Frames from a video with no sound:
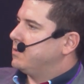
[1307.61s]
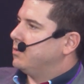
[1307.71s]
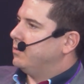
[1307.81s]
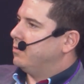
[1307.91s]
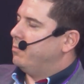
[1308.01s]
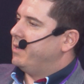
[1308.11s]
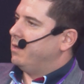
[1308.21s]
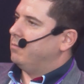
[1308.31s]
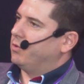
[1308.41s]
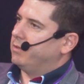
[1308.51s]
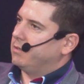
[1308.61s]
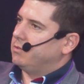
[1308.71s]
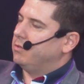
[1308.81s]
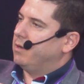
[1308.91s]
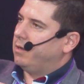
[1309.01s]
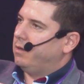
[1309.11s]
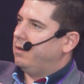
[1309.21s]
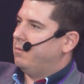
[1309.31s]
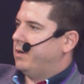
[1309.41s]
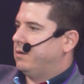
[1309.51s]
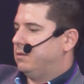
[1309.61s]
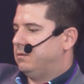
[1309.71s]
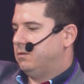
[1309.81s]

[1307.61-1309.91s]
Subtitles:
so the Romanian products to the Hungarian market,